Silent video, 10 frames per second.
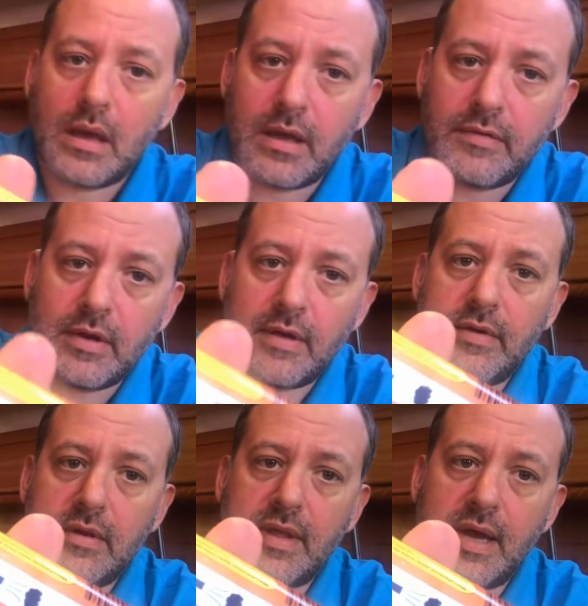If you have a
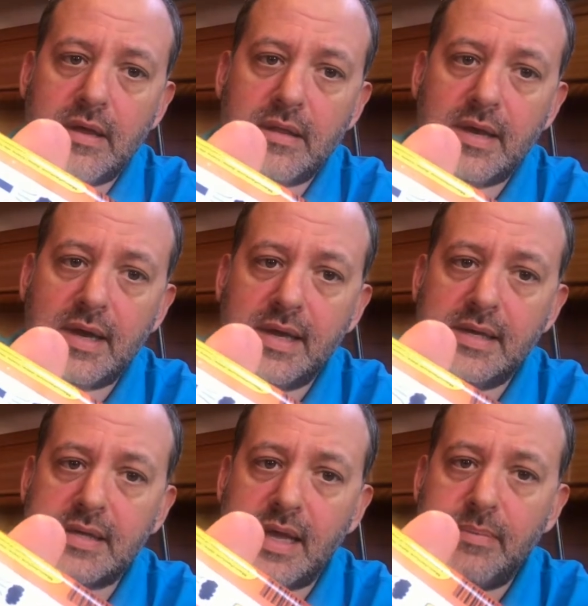look at that, there
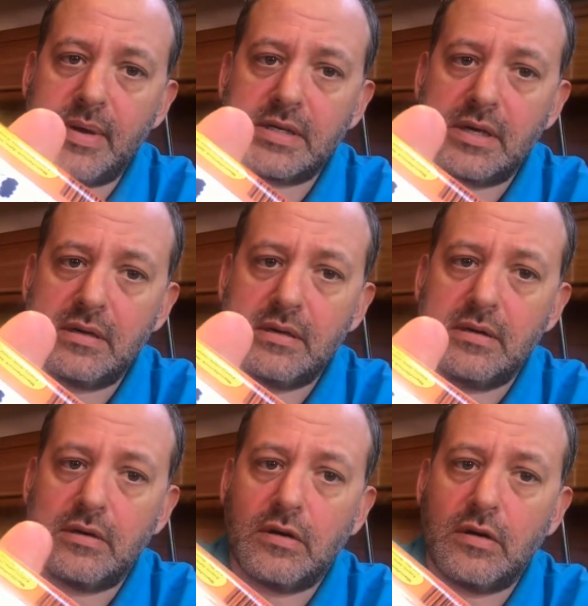is a picture
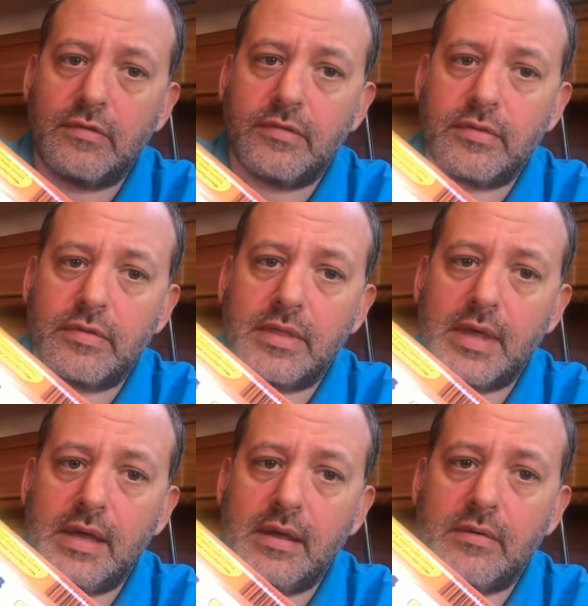of
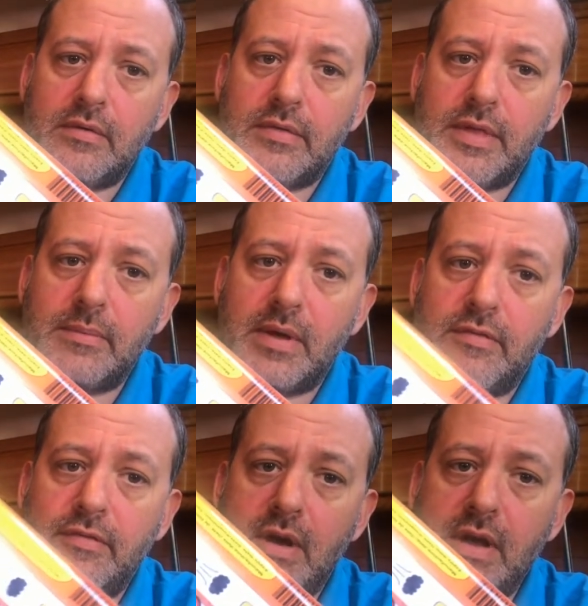the thing being
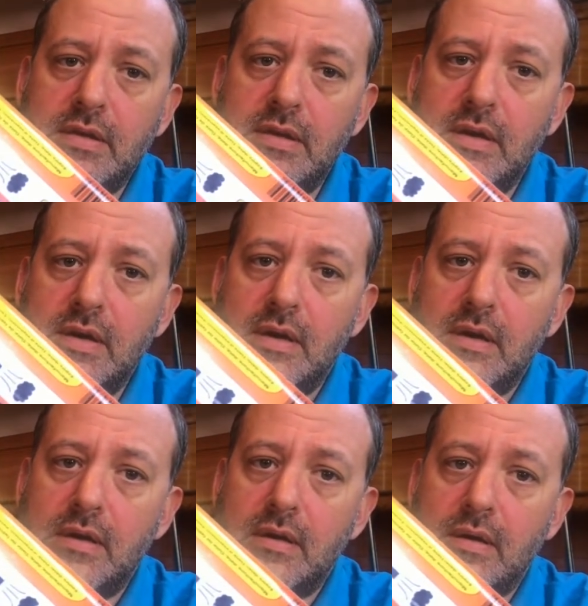fired,
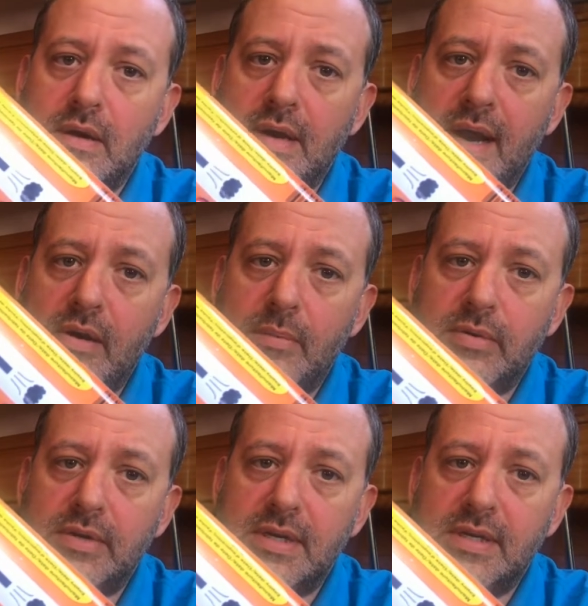an arrow
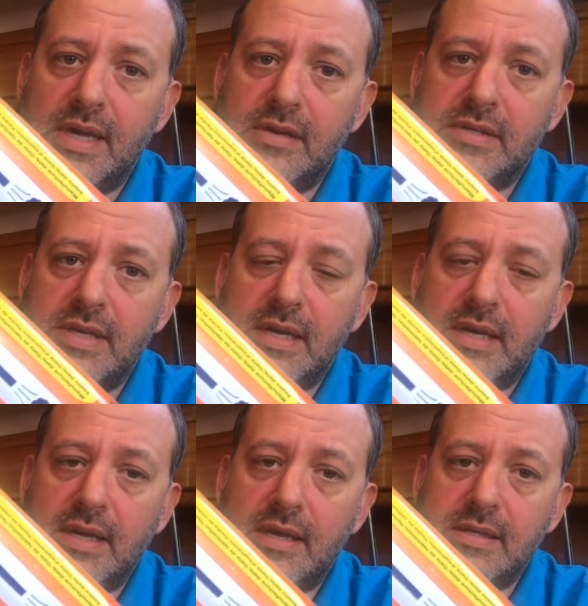pointing at the dangerous end,
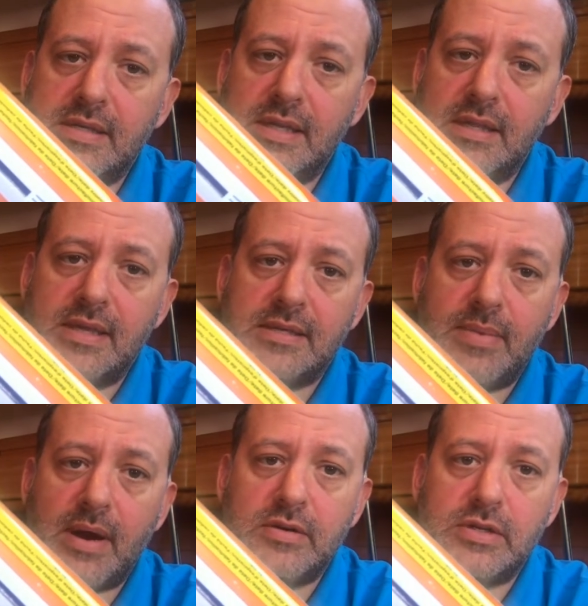and you can see that there's a
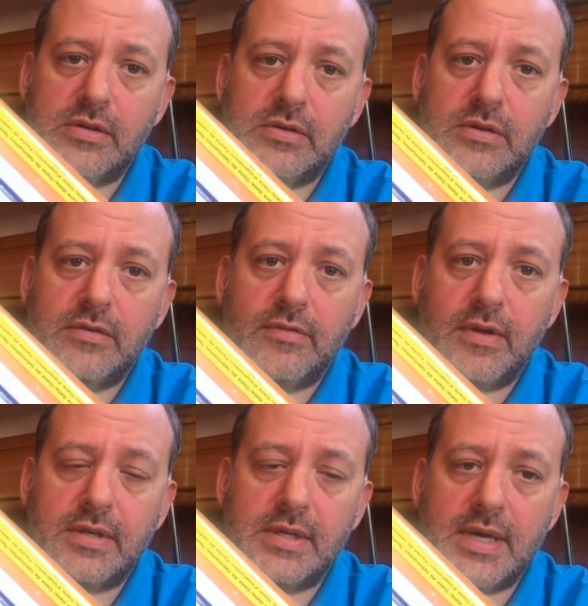parachute
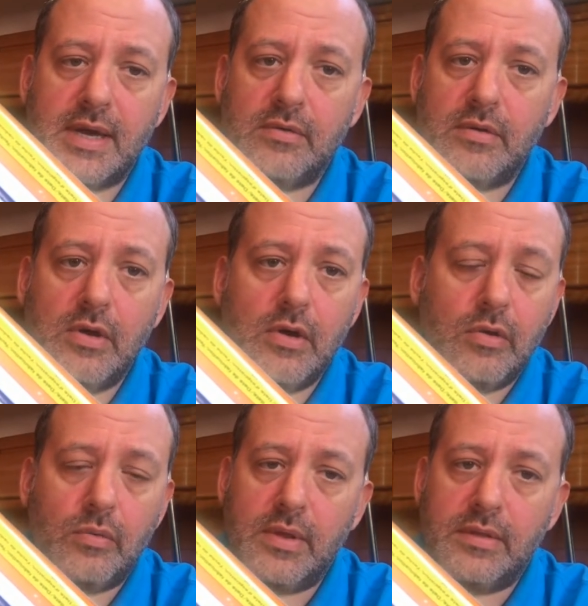floating down
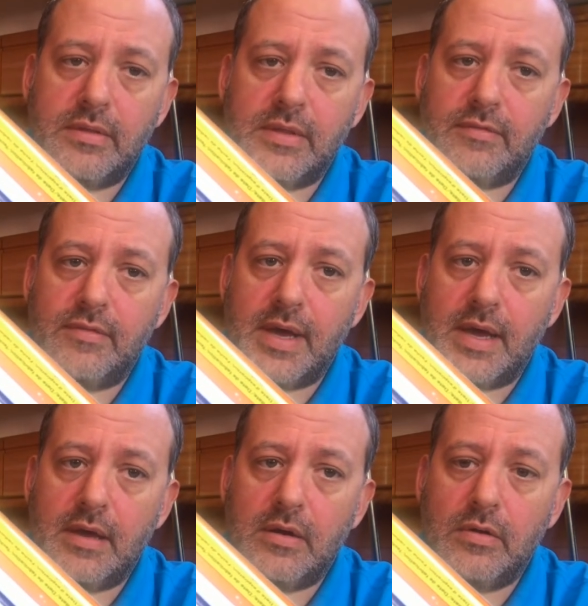with the
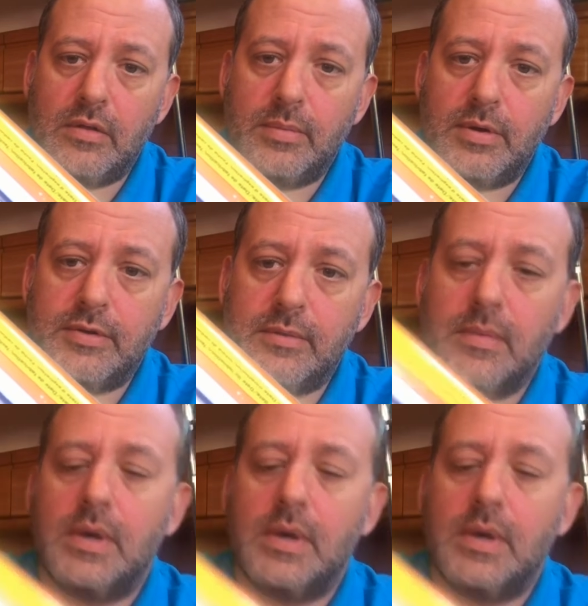flare on the bottom.